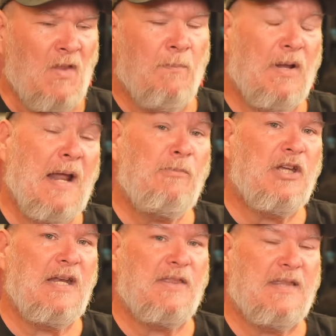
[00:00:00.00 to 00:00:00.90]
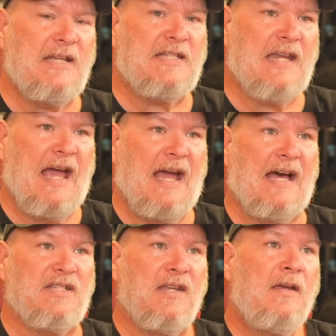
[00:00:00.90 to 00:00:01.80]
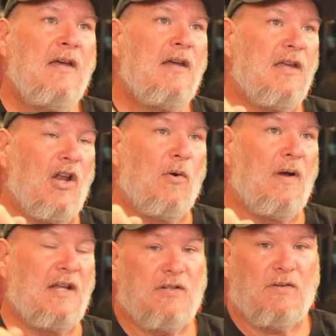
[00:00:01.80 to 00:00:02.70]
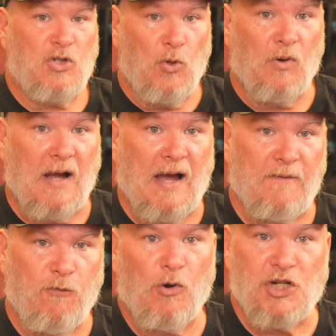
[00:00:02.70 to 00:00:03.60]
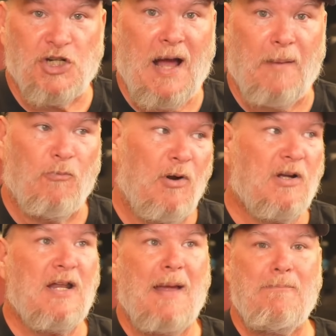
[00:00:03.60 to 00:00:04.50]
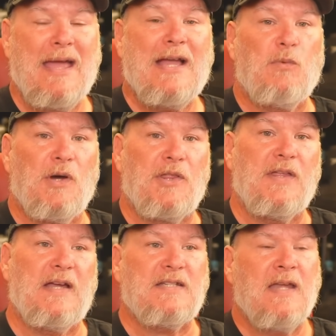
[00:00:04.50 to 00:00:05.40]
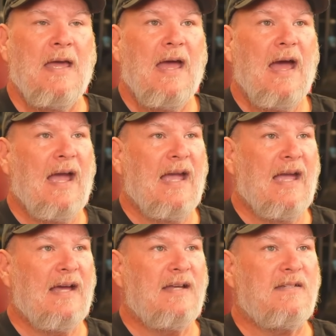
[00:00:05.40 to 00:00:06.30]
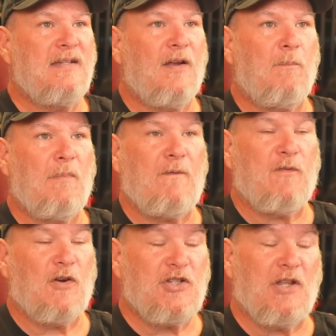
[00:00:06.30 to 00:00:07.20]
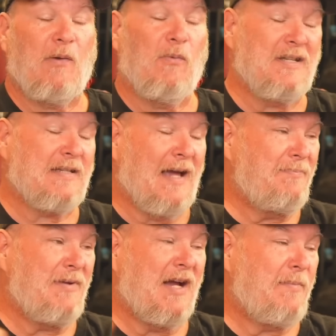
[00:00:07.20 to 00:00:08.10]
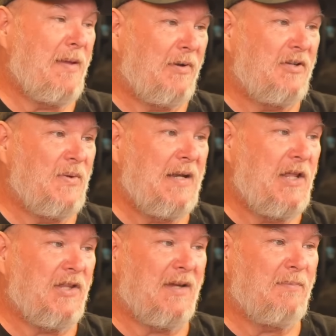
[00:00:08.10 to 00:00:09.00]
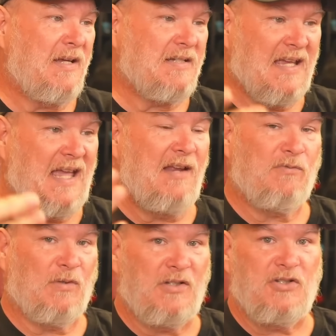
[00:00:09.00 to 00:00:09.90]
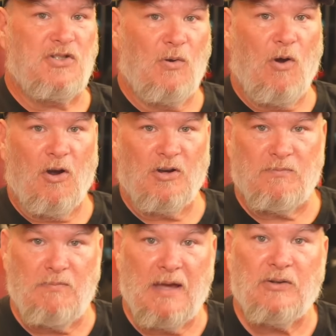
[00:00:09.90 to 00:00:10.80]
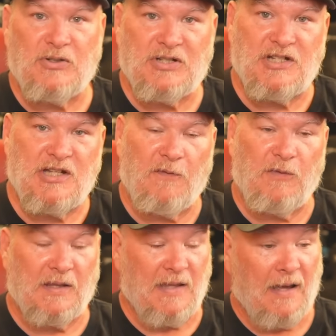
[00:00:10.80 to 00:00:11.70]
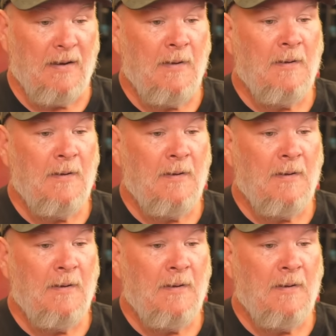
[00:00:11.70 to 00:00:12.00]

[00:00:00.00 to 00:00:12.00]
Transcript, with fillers: But I'm looking at this as you know, as a tool guy for a shop, what could I make with this? And, you know, my first thought was, I'm not going to be able to do anything because I can't really do hardened metals and stuff like that.